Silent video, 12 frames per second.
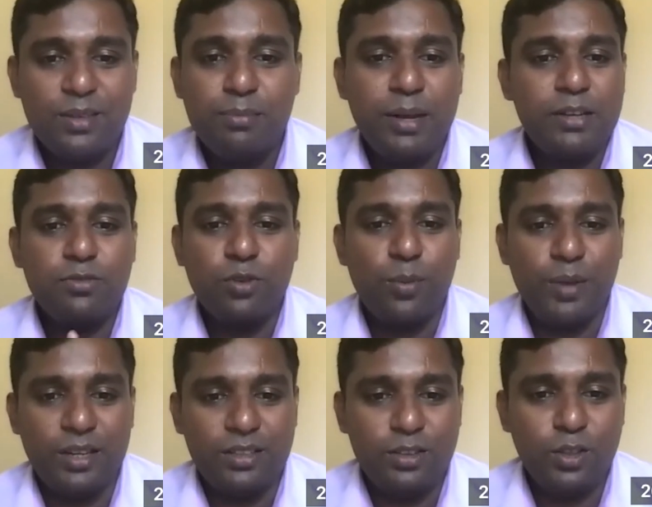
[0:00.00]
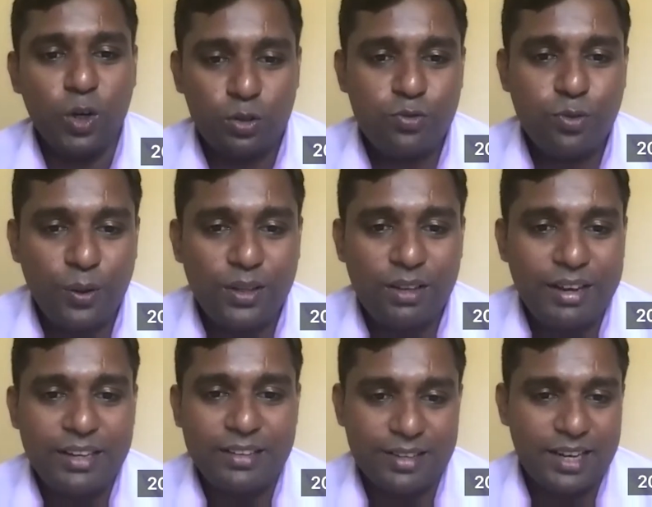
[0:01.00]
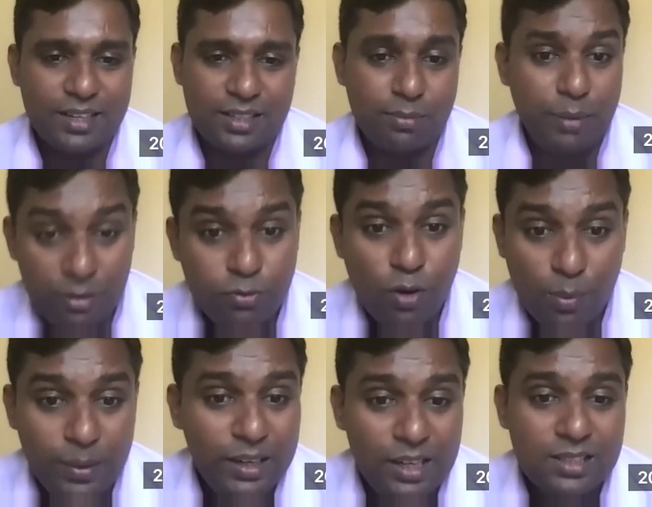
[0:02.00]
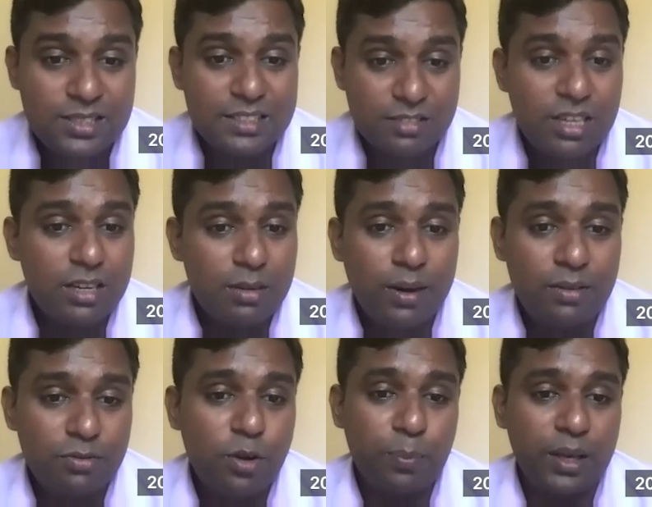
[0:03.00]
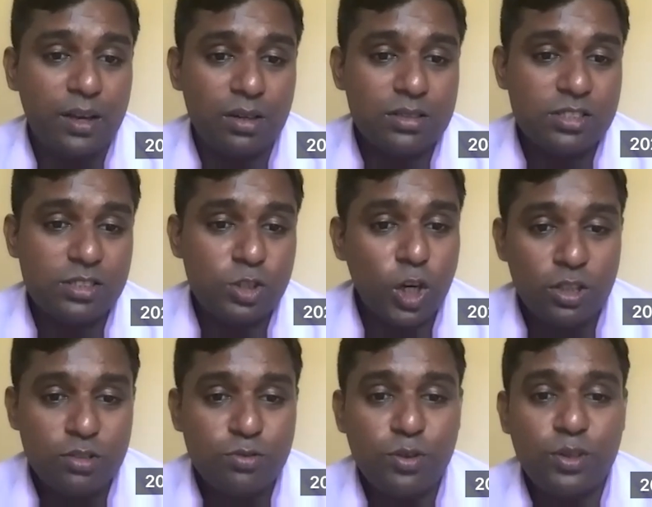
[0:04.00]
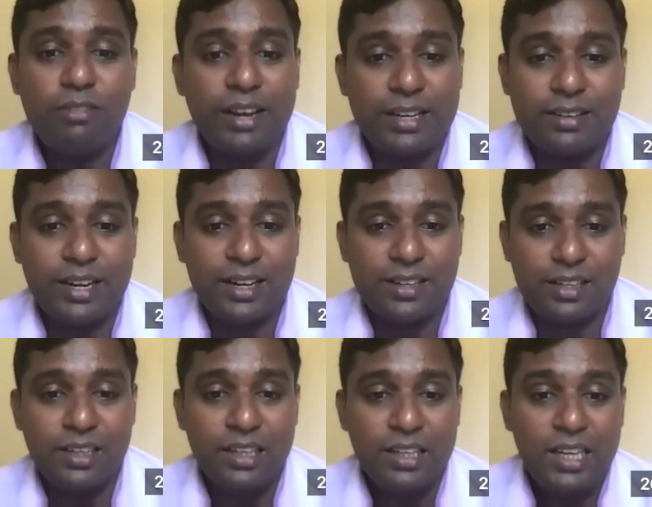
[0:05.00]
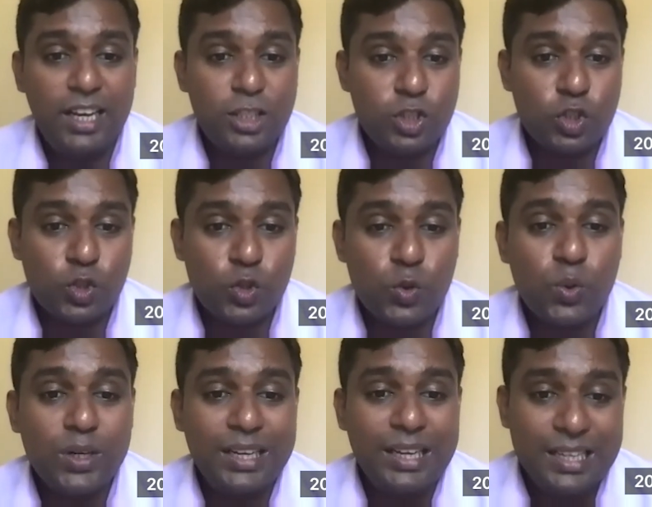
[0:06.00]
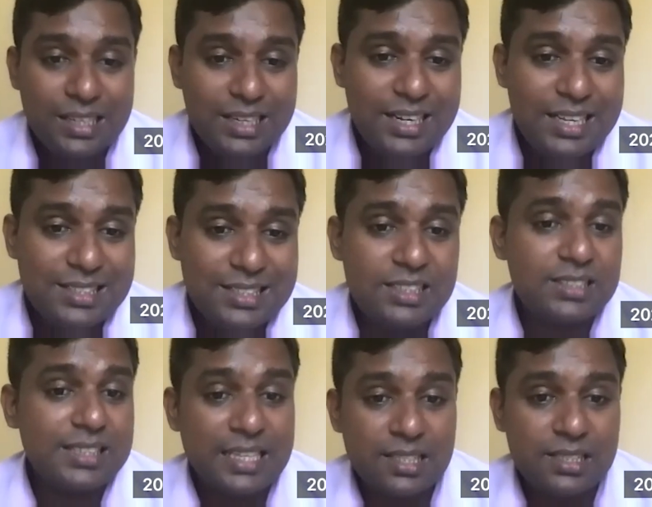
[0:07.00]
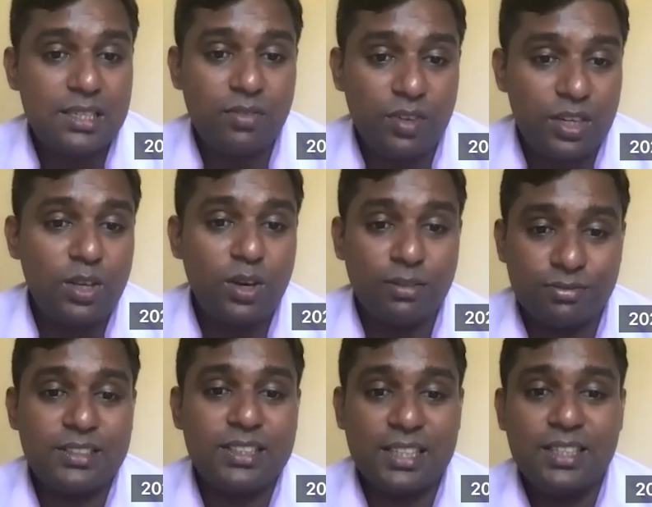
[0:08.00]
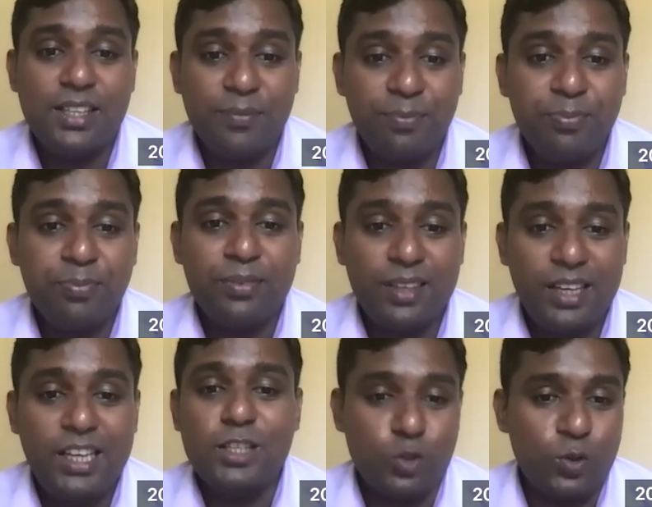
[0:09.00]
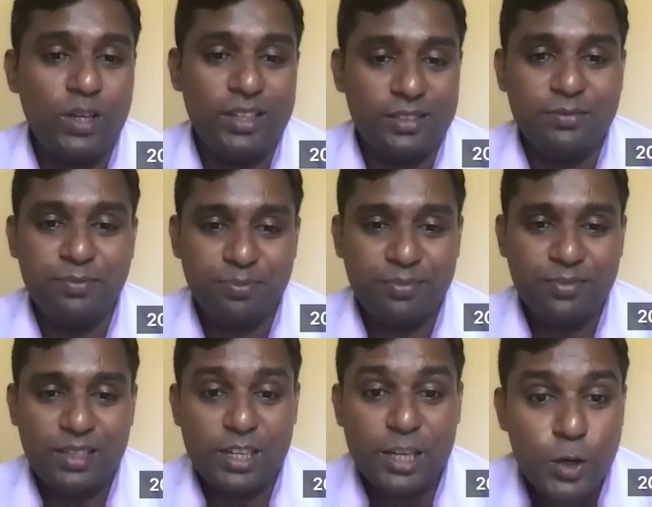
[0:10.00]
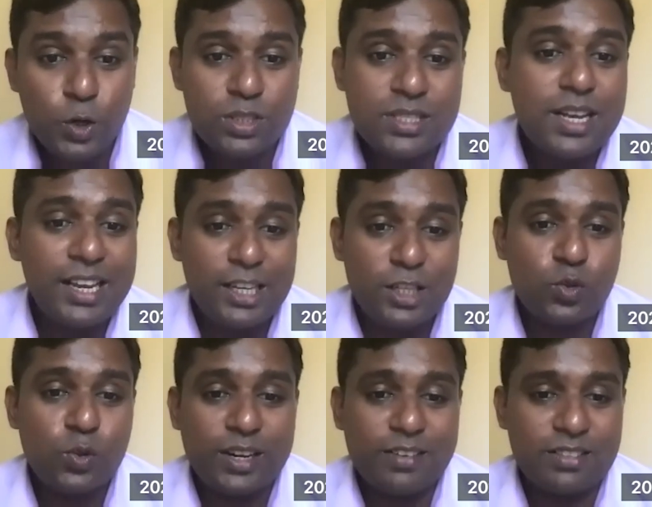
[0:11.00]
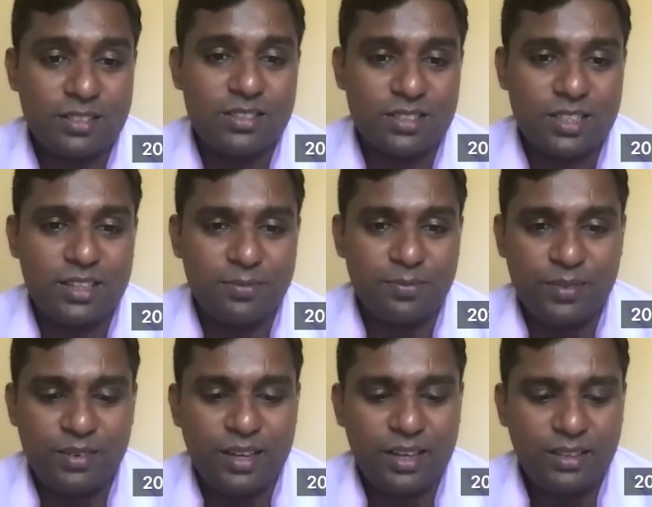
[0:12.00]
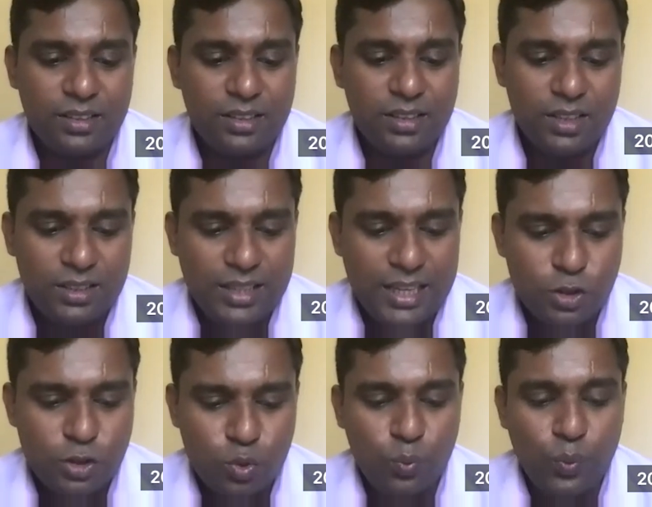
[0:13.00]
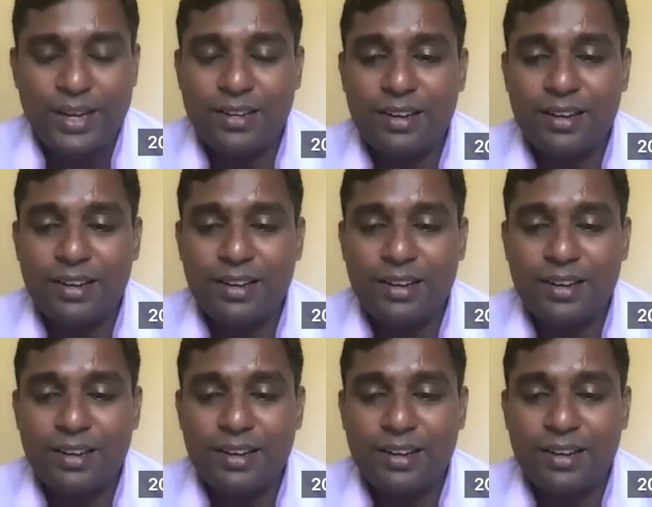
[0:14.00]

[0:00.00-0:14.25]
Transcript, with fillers: metformin, not for the weight reduction. Metformin is a treatment for PCOS, not for the weight reduction. It's to increase the sensitivity of the insulin, reduce the insulin resistance. Right? That's true. Weight